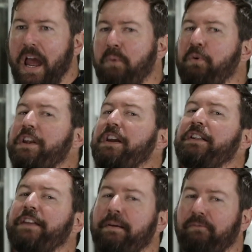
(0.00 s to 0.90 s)
And we
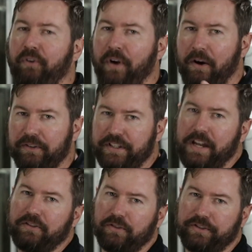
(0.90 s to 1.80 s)
need them for our
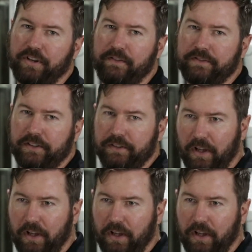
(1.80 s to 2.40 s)
essential services